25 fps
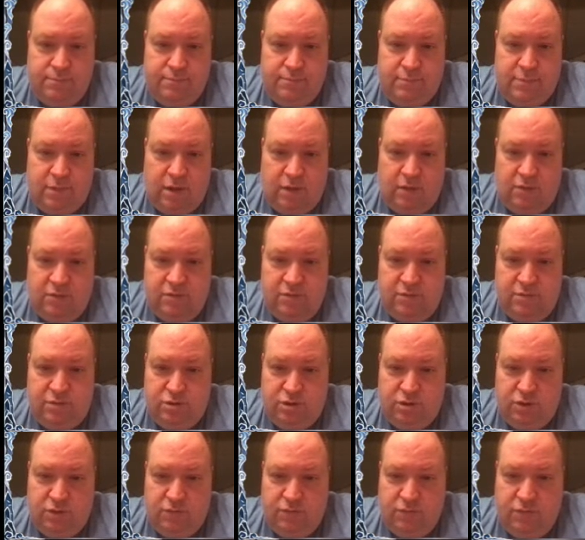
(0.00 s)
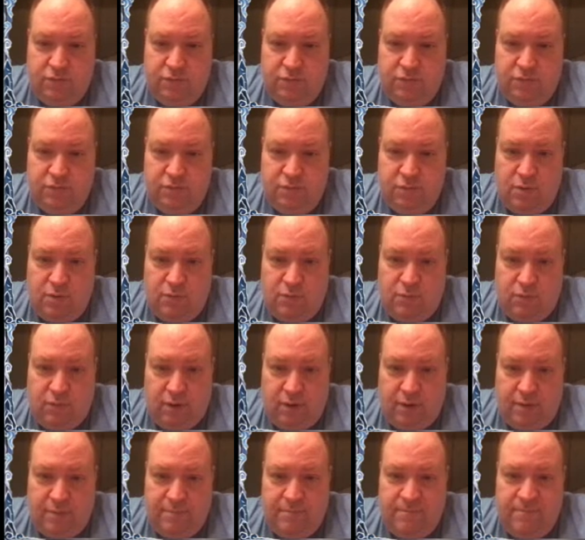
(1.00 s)
I'll shuffle through those,
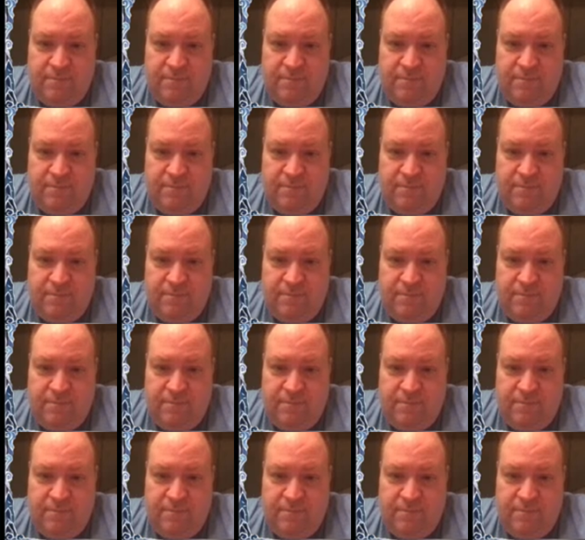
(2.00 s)
right?